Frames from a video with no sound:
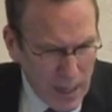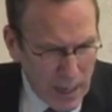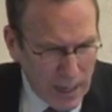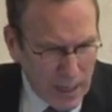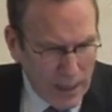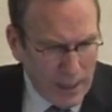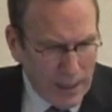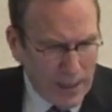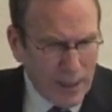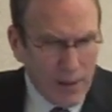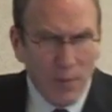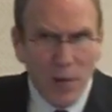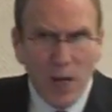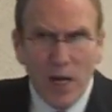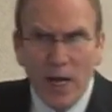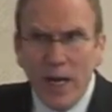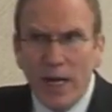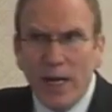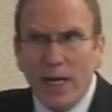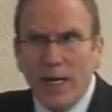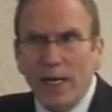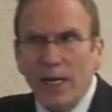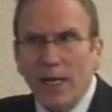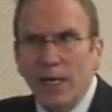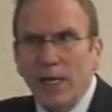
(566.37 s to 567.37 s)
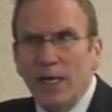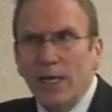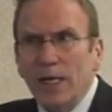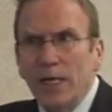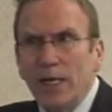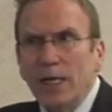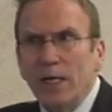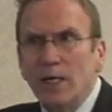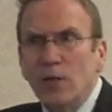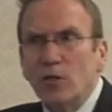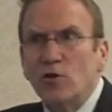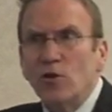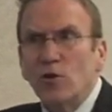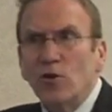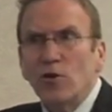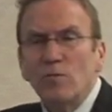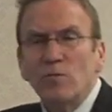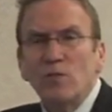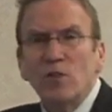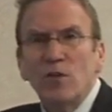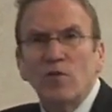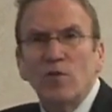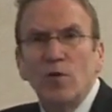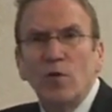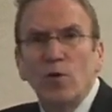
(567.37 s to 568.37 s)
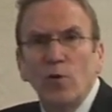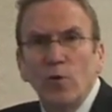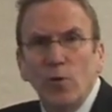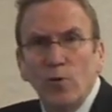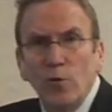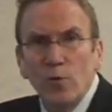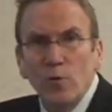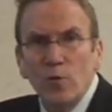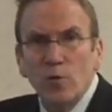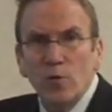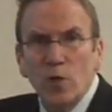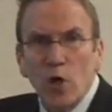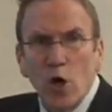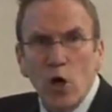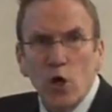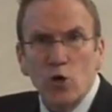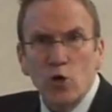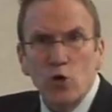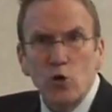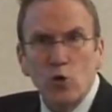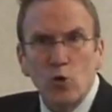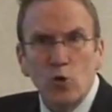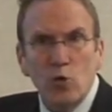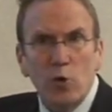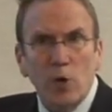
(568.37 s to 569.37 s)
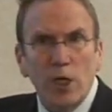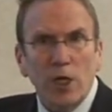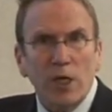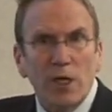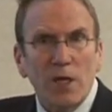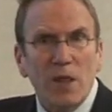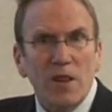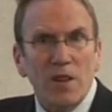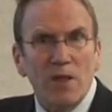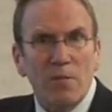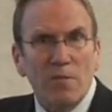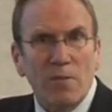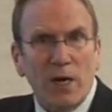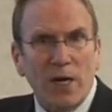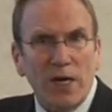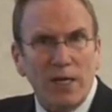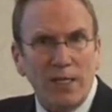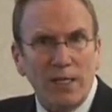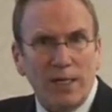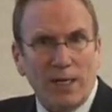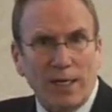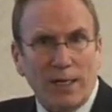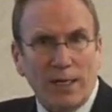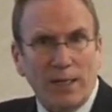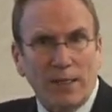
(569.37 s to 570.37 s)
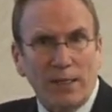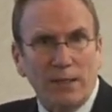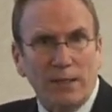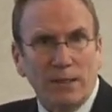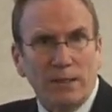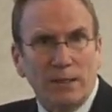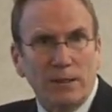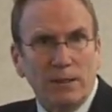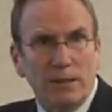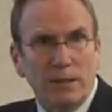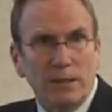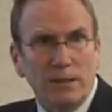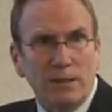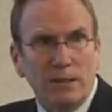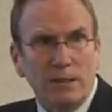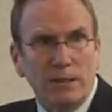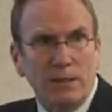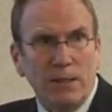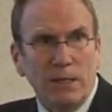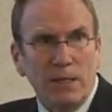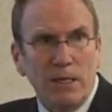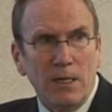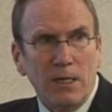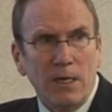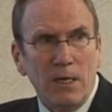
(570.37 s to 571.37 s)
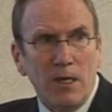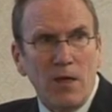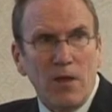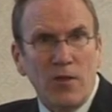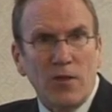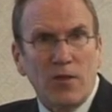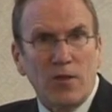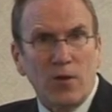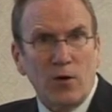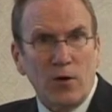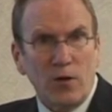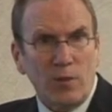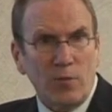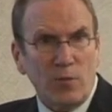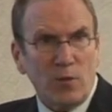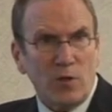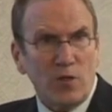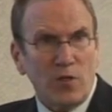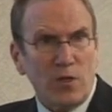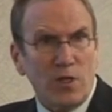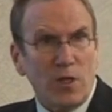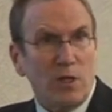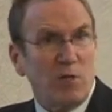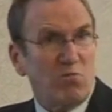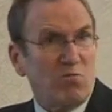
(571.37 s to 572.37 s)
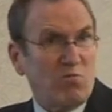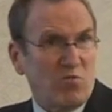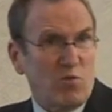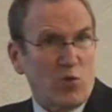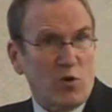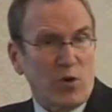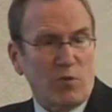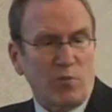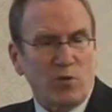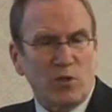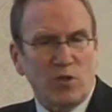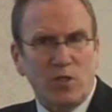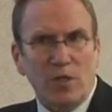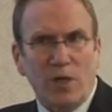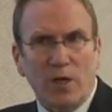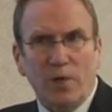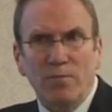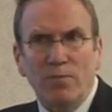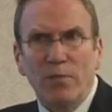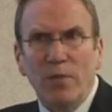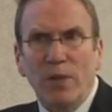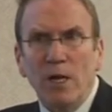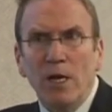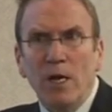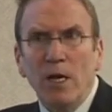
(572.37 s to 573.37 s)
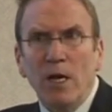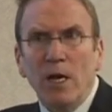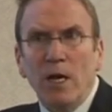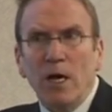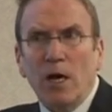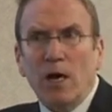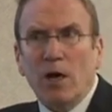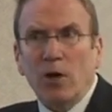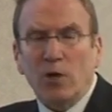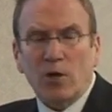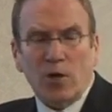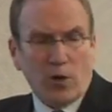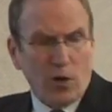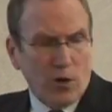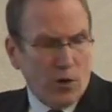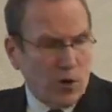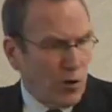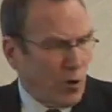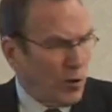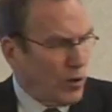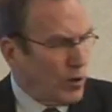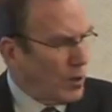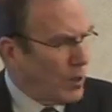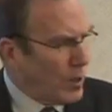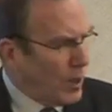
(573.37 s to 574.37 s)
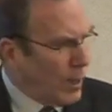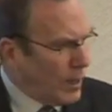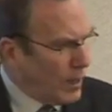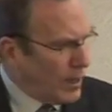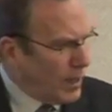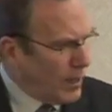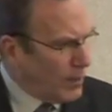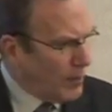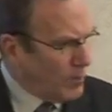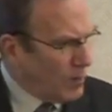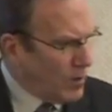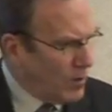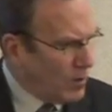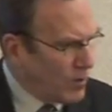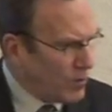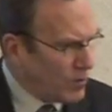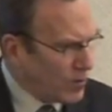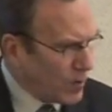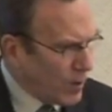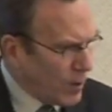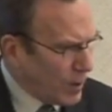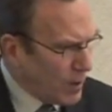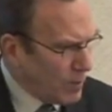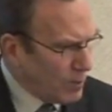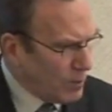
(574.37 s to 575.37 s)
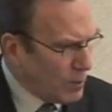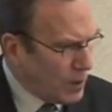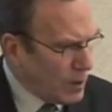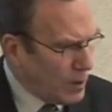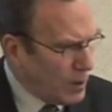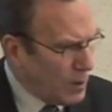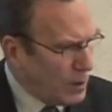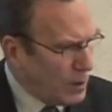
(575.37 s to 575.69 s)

Um, in terms of who's doing the biting, 30%, 40%, occur um, from